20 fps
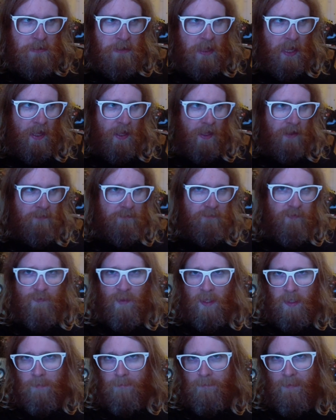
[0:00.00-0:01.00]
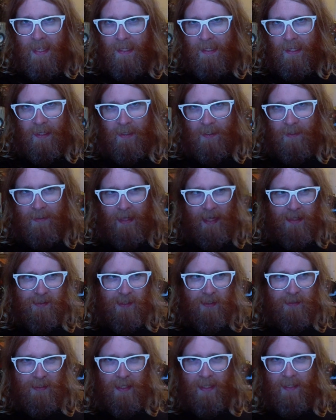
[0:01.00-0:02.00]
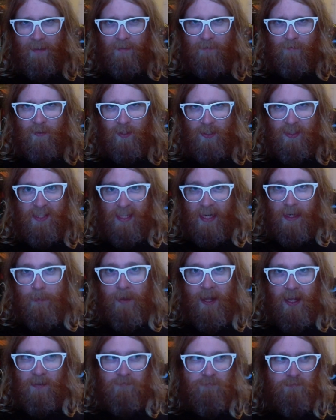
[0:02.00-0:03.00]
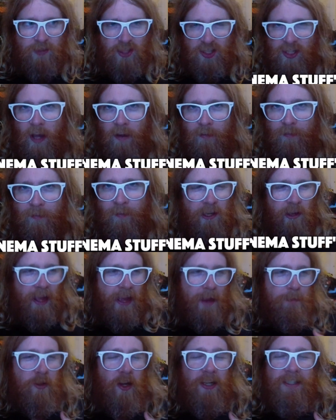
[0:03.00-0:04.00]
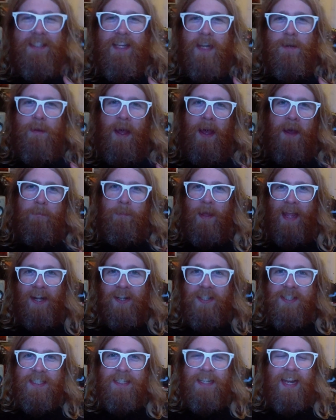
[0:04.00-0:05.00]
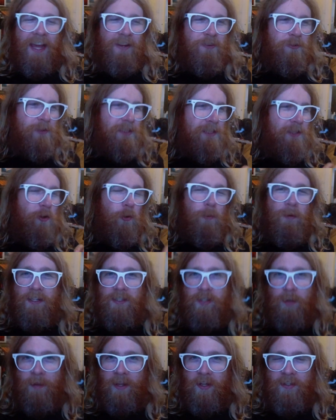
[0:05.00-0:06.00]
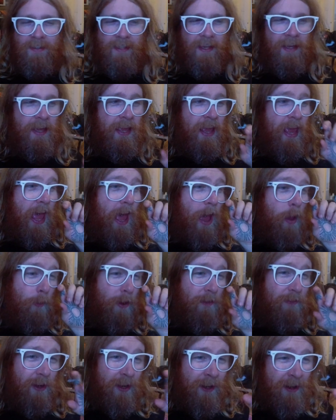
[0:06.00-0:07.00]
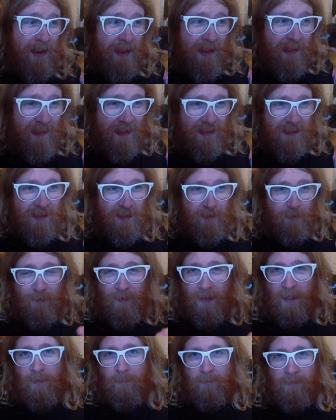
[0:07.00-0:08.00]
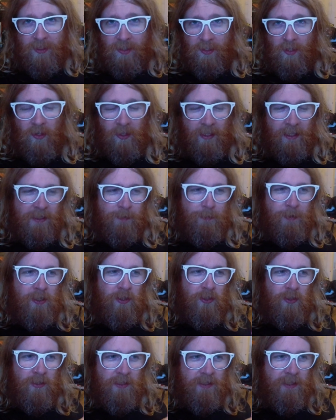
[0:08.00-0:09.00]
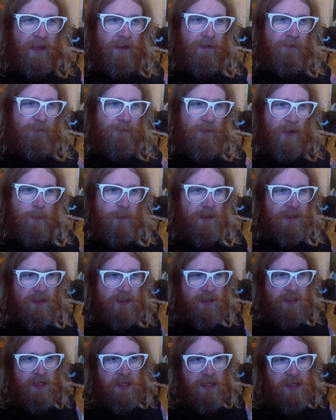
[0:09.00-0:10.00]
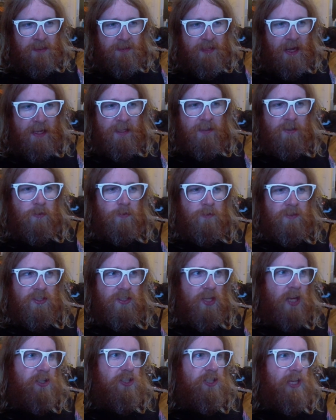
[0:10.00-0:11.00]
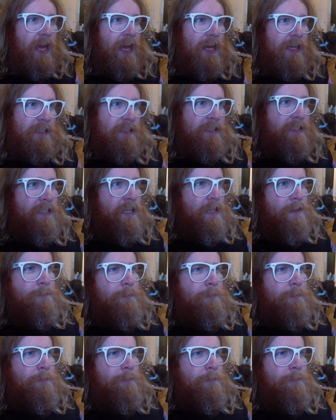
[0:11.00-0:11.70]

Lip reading: filmmaking, as in like for cinema stuff. Now, I'm not a cinema person. I don't really know much about it. However, this film stock has been used in famous titles such as